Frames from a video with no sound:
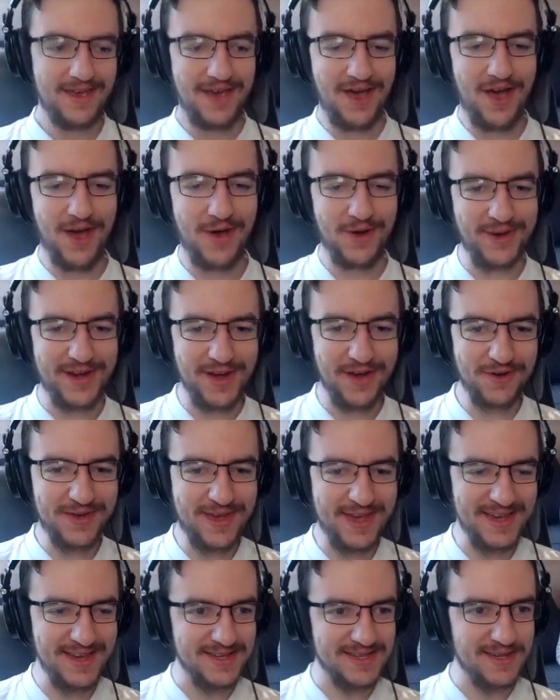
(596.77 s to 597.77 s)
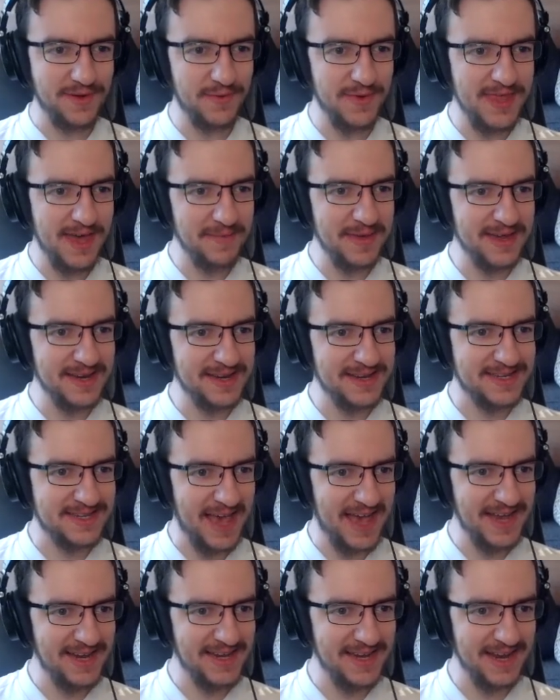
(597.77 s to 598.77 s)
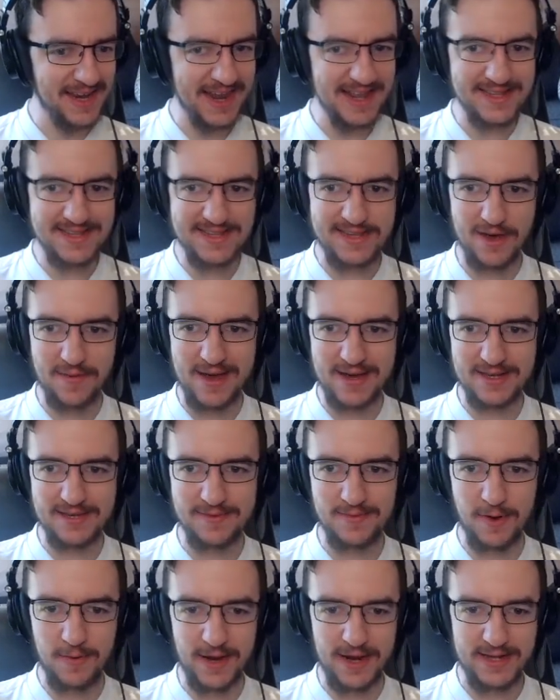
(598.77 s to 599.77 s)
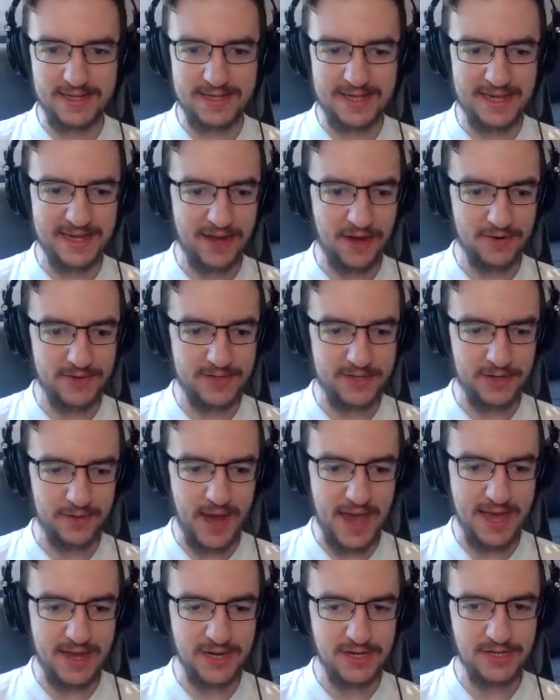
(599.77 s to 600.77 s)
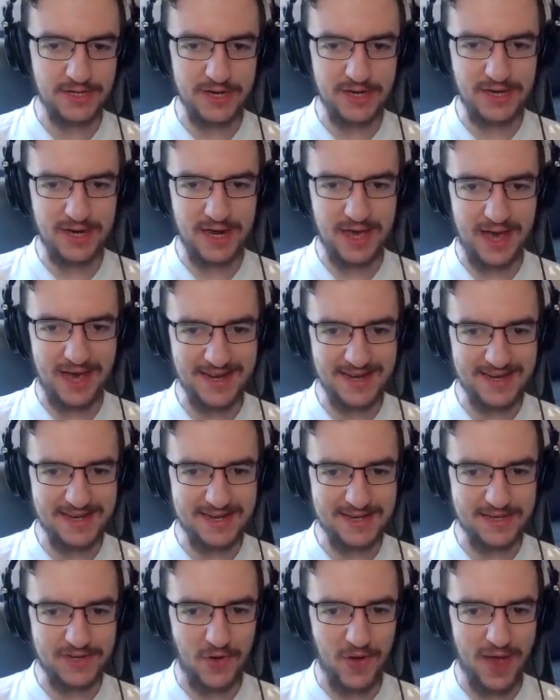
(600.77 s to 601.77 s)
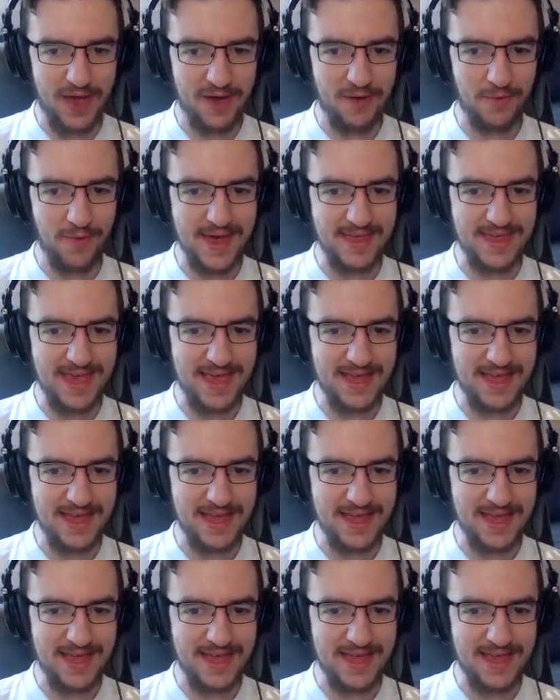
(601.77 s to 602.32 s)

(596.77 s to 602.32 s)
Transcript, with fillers: Okie dokie. So with that being said, let's go back to mobility, go to engine. I need to sort out where the